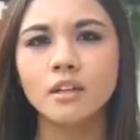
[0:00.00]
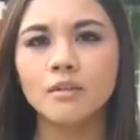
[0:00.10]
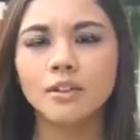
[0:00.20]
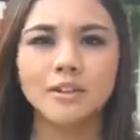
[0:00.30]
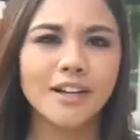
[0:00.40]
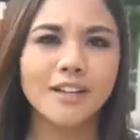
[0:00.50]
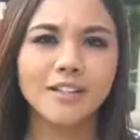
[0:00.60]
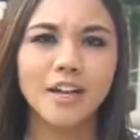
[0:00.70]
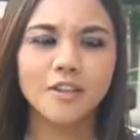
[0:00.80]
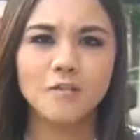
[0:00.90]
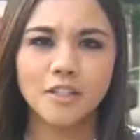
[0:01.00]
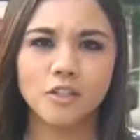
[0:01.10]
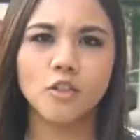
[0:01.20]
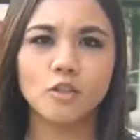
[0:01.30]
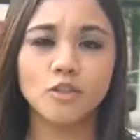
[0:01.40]
Well, you guys, a lot of
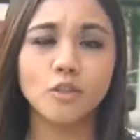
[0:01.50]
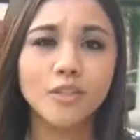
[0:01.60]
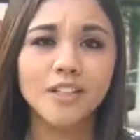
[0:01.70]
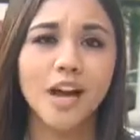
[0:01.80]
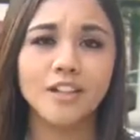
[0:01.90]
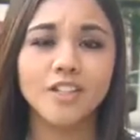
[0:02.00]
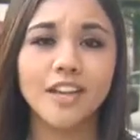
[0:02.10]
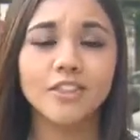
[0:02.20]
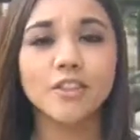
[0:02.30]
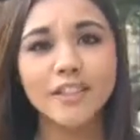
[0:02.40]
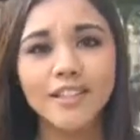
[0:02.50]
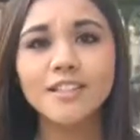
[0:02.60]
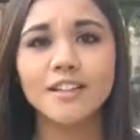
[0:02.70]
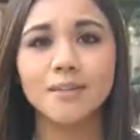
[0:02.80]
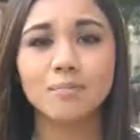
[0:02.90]
business owners do acknowledge that there
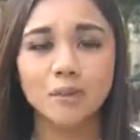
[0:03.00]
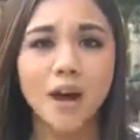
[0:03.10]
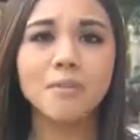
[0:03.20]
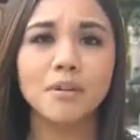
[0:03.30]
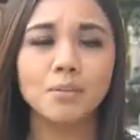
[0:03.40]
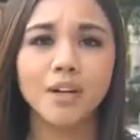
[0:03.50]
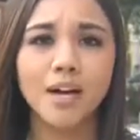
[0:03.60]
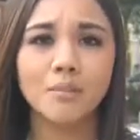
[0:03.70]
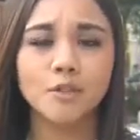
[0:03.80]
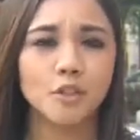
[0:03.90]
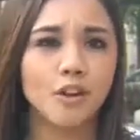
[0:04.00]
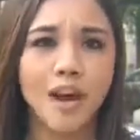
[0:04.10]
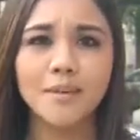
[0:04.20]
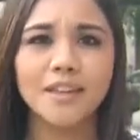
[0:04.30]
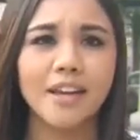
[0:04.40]
is a problem when it comes to
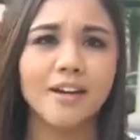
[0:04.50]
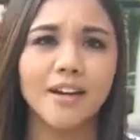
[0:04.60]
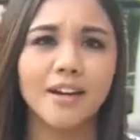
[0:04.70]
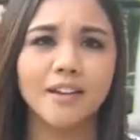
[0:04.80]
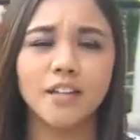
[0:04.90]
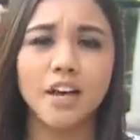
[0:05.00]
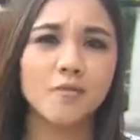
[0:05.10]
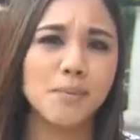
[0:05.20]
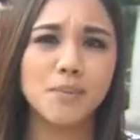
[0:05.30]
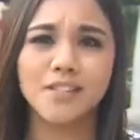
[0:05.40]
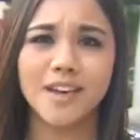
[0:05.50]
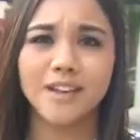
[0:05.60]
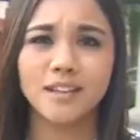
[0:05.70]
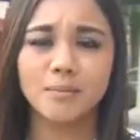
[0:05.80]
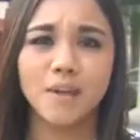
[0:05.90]
crime in the area. A lot of people
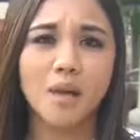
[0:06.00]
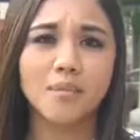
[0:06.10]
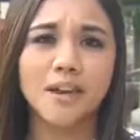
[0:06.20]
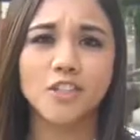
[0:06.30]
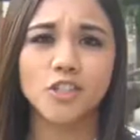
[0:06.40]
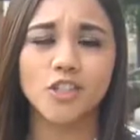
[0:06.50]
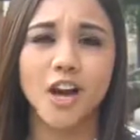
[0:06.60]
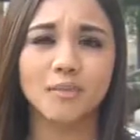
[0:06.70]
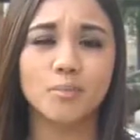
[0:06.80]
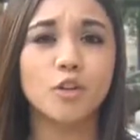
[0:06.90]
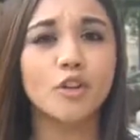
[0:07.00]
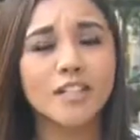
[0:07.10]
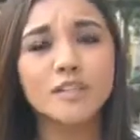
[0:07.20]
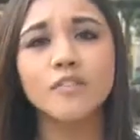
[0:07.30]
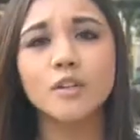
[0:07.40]
saying that the problem has just gotten
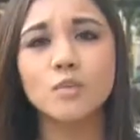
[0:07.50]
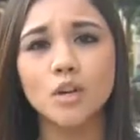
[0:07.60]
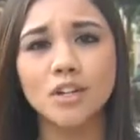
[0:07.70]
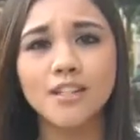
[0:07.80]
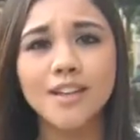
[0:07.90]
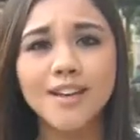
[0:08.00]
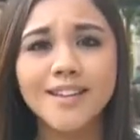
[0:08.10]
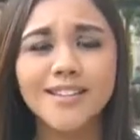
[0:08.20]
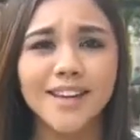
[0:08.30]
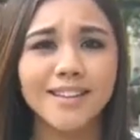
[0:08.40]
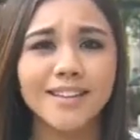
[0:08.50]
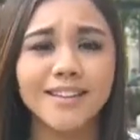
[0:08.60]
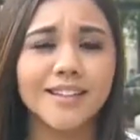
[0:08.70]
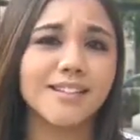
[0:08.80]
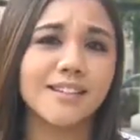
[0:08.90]
progressively worse, saying that
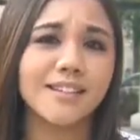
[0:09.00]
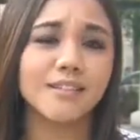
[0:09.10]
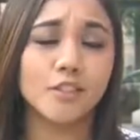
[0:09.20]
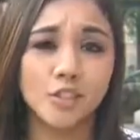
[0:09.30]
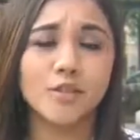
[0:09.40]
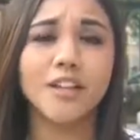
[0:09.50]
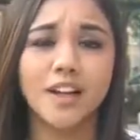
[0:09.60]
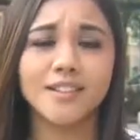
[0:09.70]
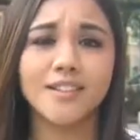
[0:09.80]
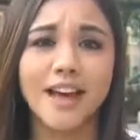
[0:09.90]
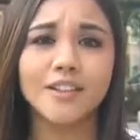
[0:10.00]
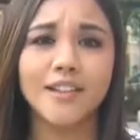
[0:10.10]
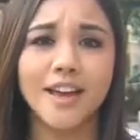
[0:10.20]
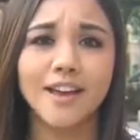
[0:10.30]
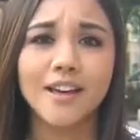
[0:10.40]
the incident, the shooting on
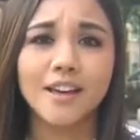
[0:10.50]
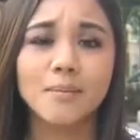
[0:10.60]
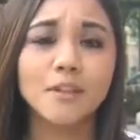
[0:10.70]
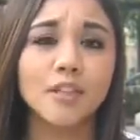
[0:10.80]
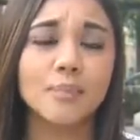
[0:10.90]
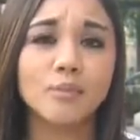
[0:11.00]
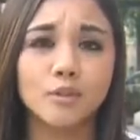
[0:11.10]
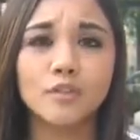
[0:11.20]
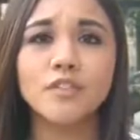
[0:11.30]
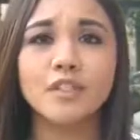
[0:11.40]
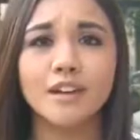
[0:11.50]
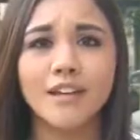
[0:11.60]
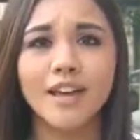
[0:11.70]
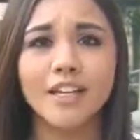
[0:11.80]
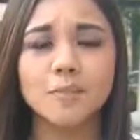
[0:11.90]
Saturday, merely proves their
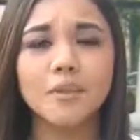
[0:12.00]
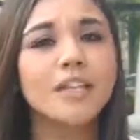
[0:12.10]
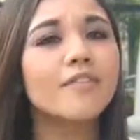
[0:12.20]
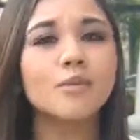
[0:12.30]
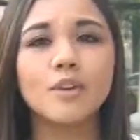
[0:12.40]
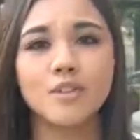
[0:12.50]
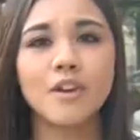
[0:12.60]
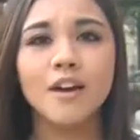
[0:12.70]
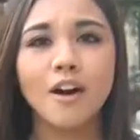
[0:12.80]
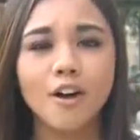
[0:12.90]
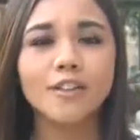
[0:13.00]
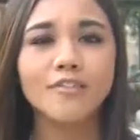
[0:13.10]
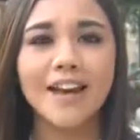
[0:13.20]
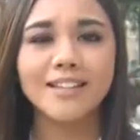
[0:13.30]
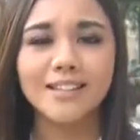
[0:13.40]
case. But even with all
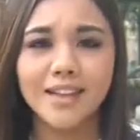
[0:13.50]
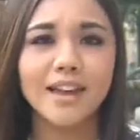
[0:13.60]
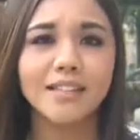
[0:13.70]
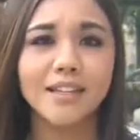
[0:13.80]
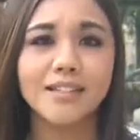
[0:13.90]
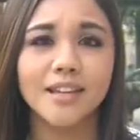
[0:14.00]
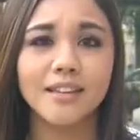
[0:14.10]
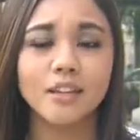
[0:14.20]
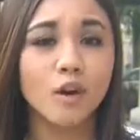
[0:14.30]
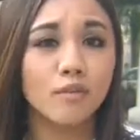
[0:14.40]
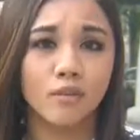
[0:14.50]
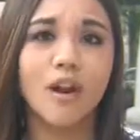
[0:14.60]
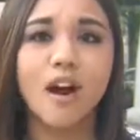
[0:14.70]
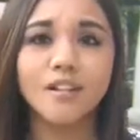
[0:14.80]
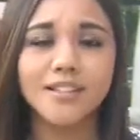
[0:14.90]
of that said, they say that
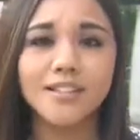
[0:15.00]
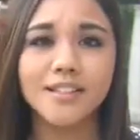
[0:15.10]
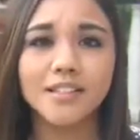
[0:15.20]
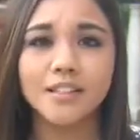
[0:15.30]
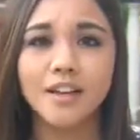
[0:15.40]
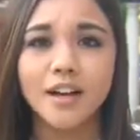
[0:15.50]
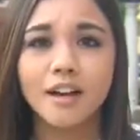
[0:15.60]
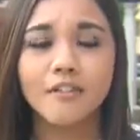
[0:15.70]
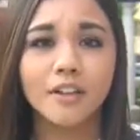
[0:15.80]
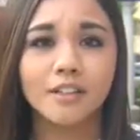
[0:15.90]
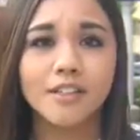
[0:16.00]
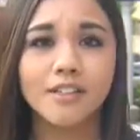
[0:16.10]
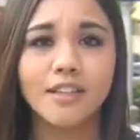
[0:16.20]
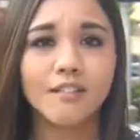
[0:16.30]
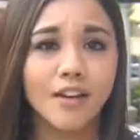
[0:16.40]
overall it's still a fairly
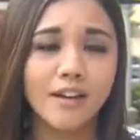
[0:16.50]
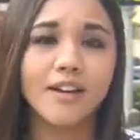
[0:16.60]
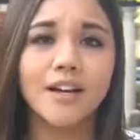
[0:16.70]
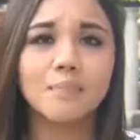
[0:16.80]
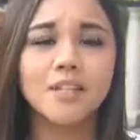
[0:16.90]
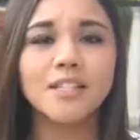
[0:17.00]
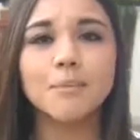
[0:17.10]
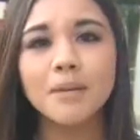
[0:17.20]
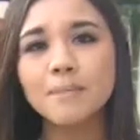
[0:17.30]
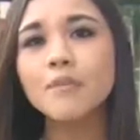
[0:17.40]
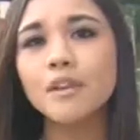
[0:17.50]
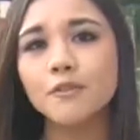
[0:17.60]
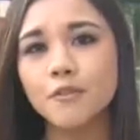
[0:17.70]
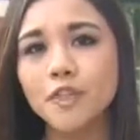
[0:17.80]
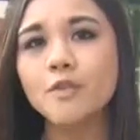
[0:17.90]
safe area. But it's the people
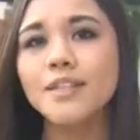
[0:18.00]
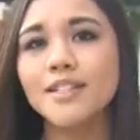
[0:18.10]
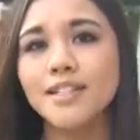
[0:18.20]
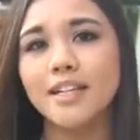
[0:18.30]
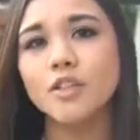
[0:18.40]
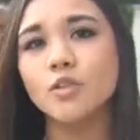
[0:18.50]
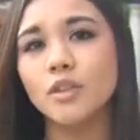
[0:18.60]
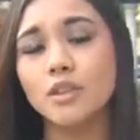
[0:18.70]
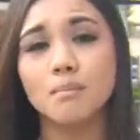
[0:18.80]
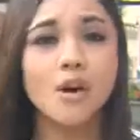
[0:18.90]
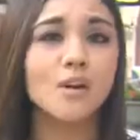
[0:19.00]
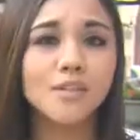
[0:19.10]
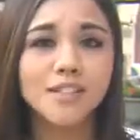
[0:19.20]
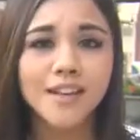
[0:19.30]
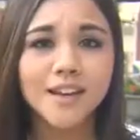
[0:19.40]
that frequent State Street the
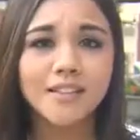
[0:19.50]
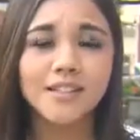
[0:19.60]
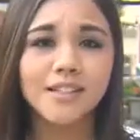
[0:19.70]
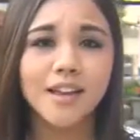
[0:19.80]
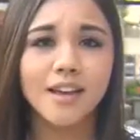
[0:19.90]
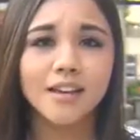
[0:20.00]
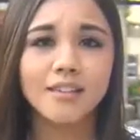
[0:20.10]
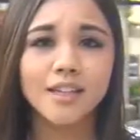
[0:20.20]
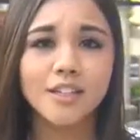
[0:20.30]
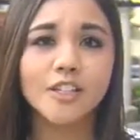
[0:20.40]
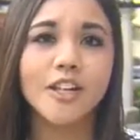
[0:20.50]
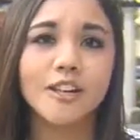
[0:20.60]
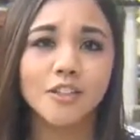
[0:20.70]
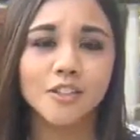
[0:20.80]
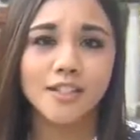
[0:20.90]
most that say that
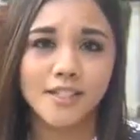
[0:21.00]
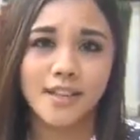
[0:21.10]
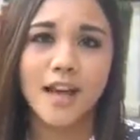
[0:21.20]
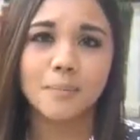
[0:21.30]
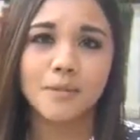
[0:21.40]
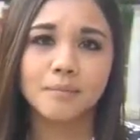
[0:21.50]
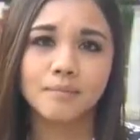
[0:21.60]
change needs to happen.